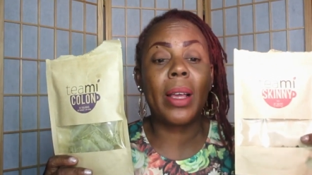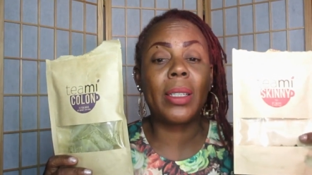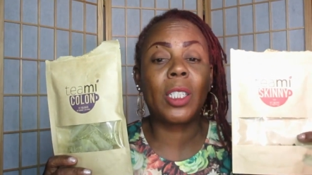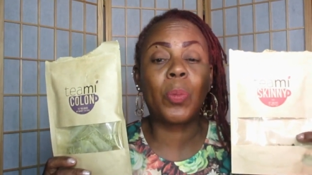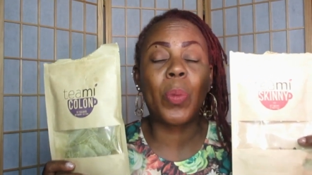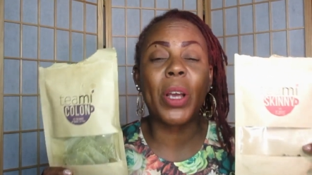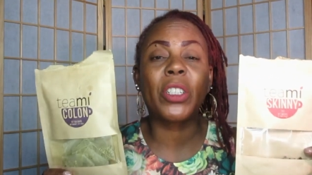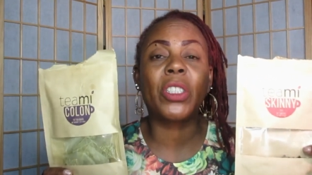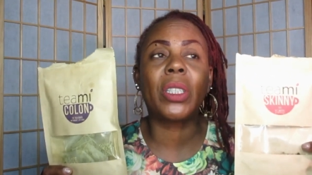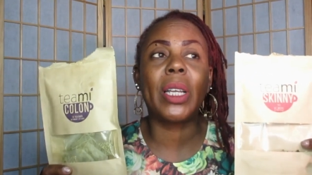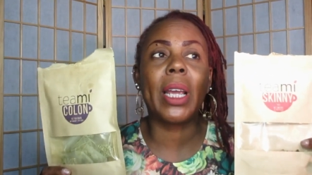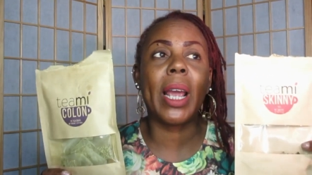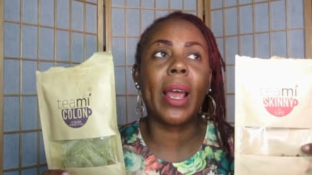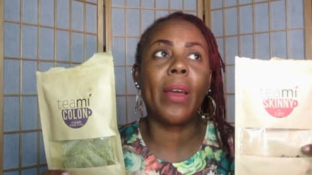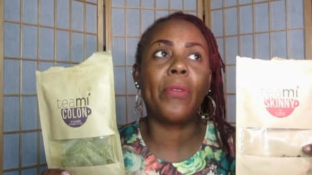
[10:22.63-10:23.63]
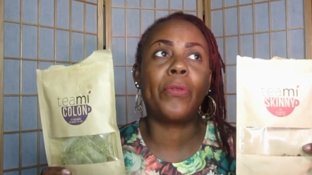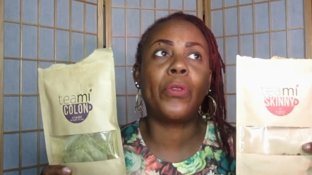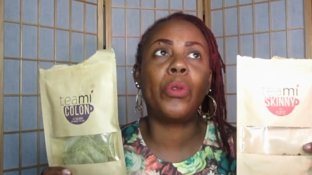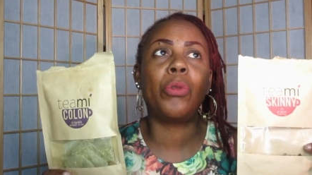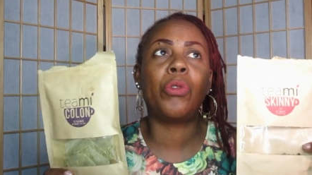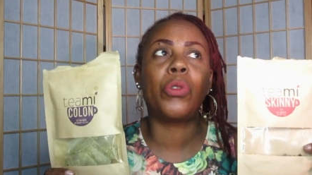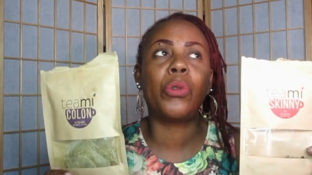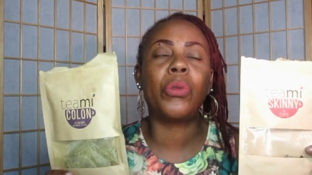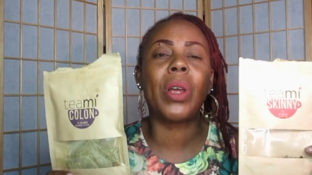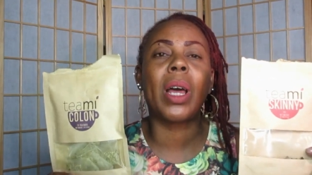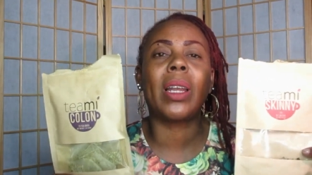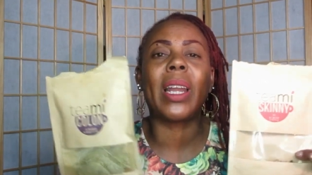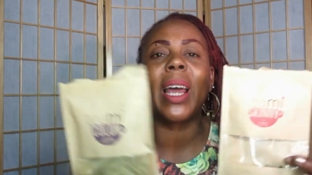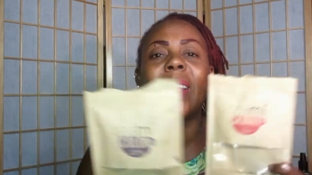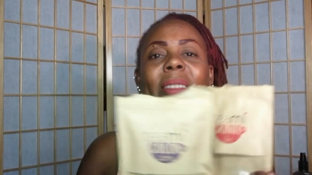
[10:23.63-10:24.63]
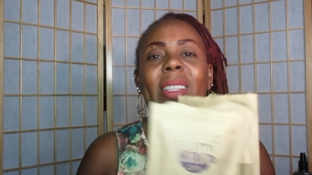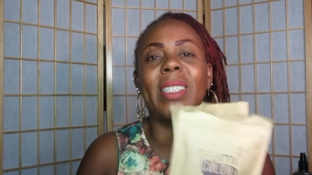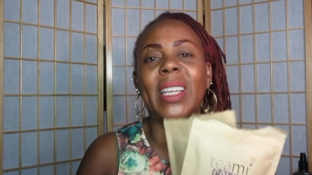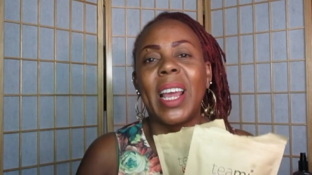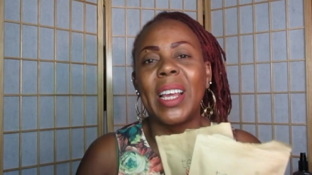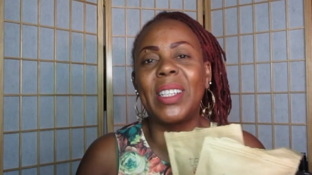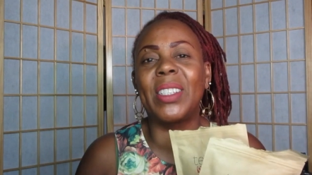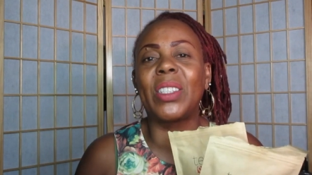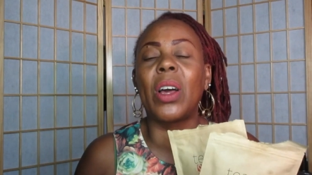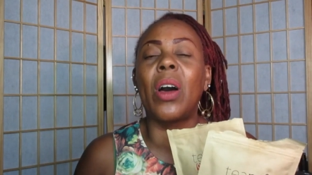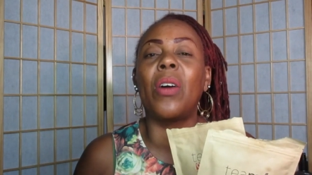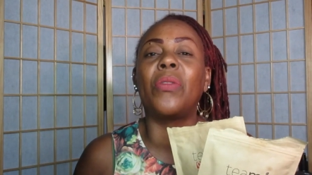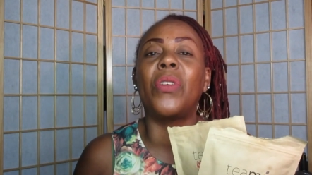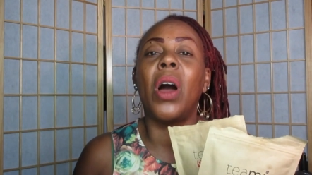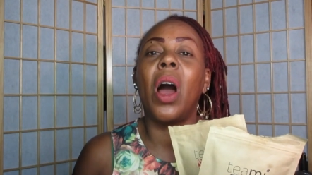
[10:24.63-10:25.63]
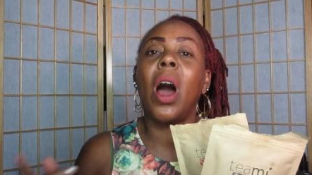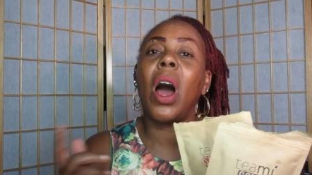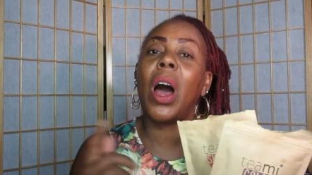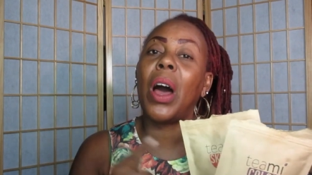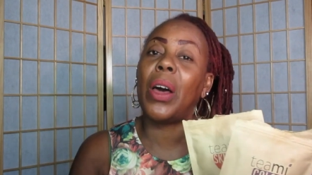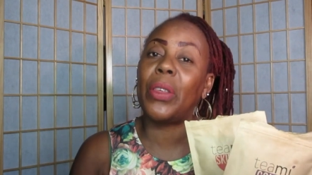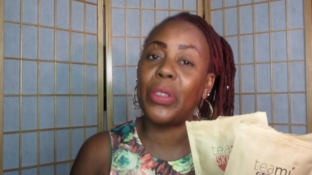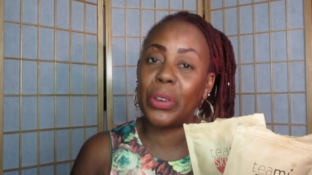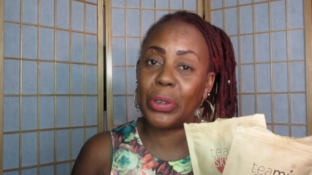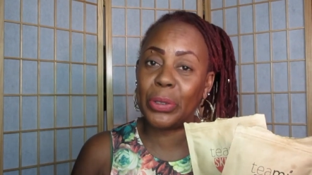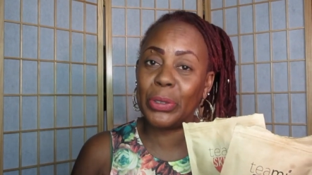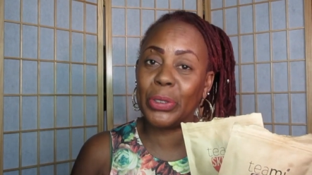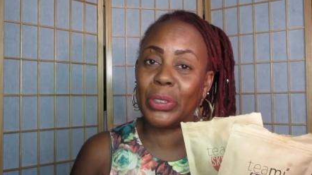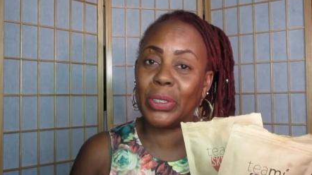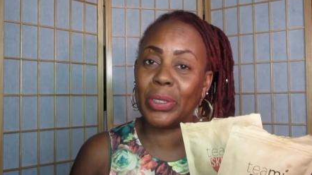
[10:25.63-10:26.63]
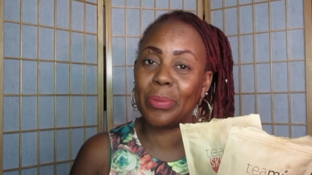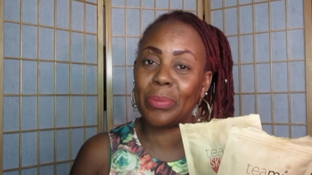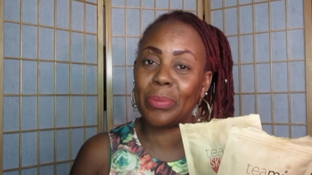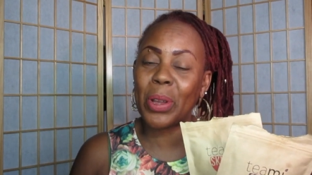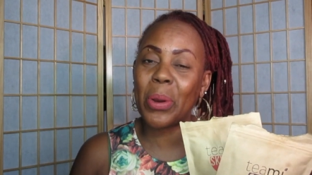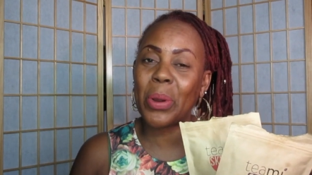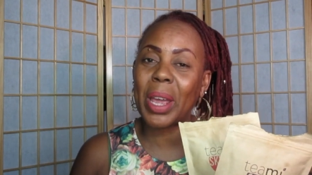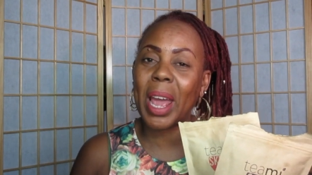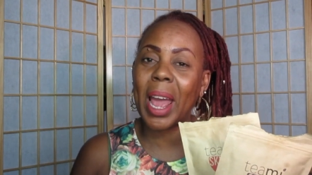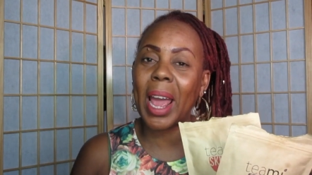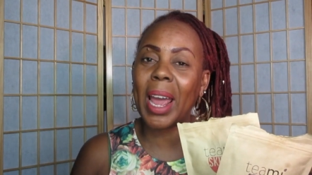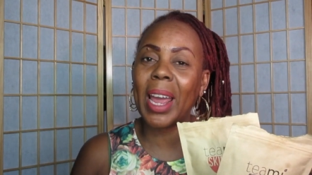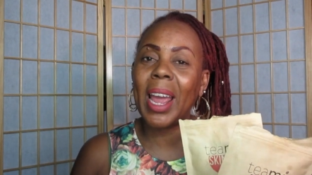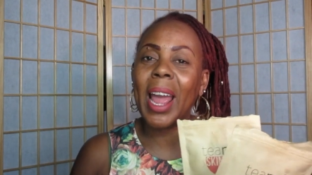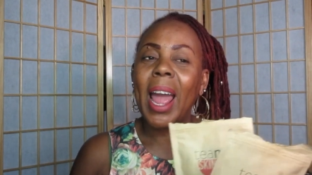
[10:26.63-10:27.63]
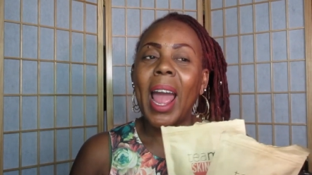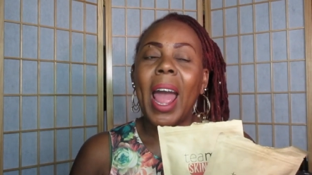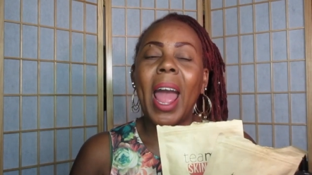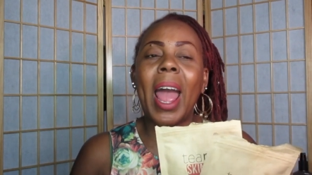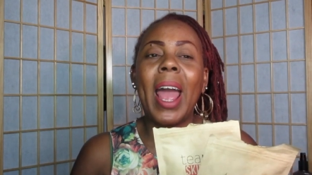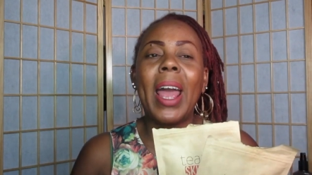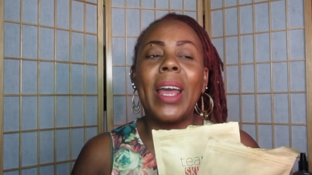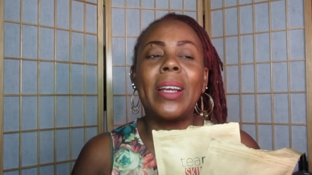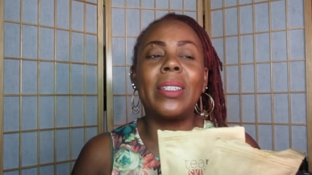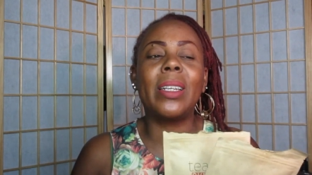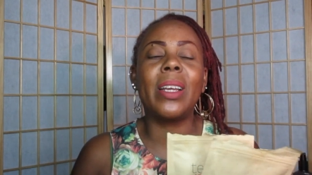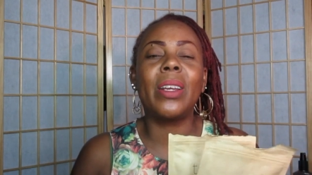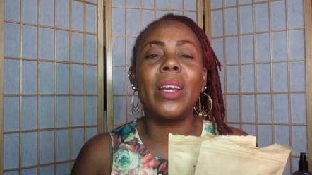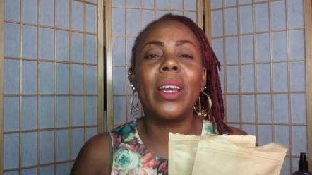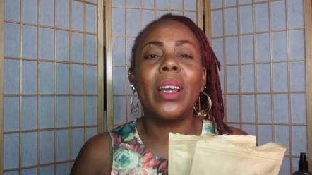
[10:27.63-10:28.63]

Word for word: especially if you do not like the taste of others, okay? And